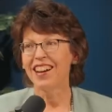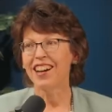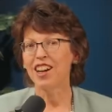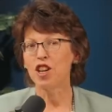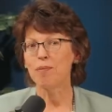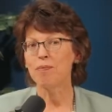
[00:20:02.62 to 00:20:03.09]

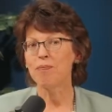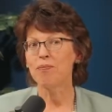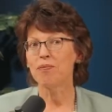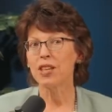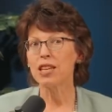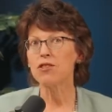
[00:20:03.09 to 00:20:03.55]
Um,
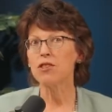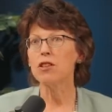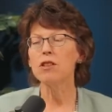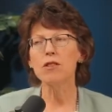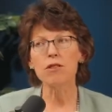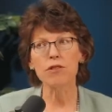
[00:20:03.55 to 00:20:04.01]
it's
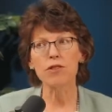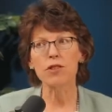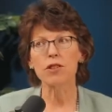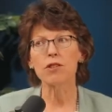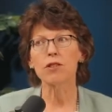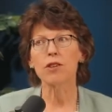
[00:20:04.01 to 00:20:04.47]

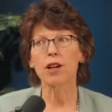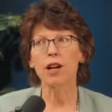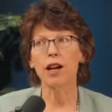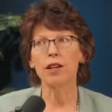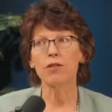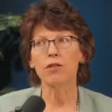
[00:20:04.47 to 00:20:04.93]
used to
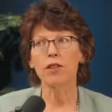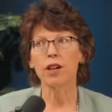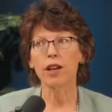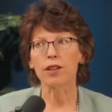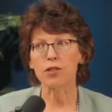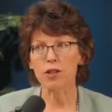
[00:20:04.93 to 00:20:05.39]
kind of
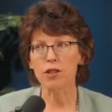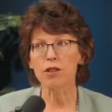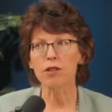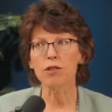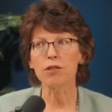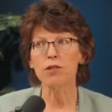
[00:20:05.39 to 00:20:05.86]

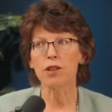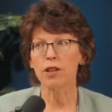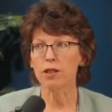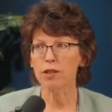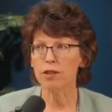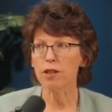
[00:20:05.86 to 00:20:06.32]
excuse
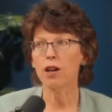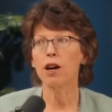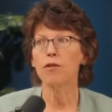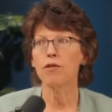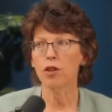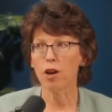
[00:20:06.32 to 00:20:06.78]
and yeah.
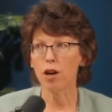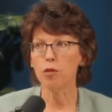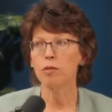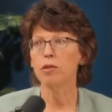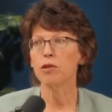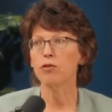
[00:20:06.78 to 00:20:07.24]
cover
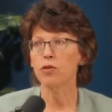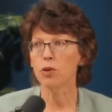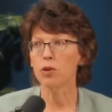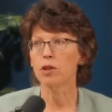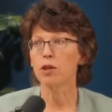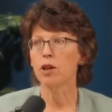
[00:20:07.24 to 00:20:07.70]
up
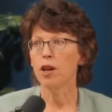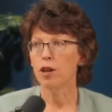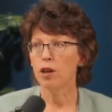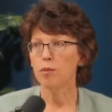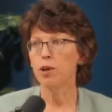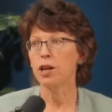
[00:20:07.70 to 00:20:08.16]
for
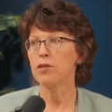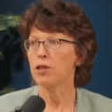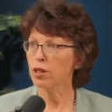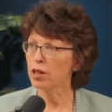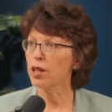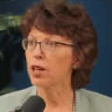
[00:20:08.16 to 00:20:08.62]

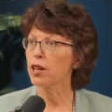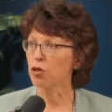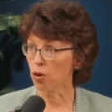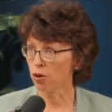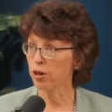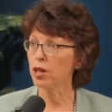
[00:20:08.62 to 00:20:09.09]
basically
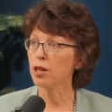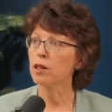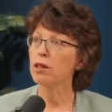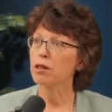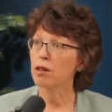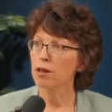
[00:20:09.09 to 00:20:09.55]
ignoring
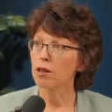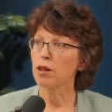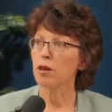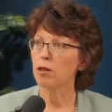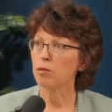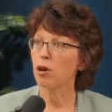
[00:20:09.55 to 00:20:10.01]

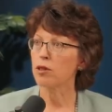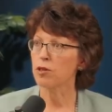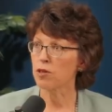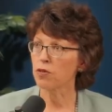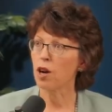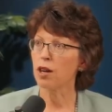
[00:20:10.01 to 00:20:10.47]
uh,
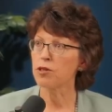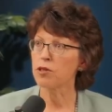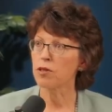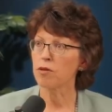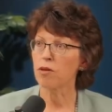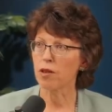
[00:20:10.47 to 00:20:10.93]
parts of
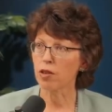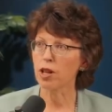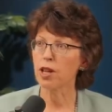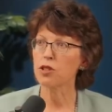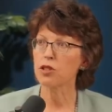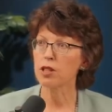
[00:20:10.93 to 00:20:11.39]
God's
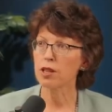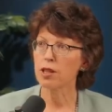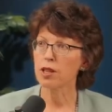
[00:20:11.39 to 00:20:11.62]
revelation.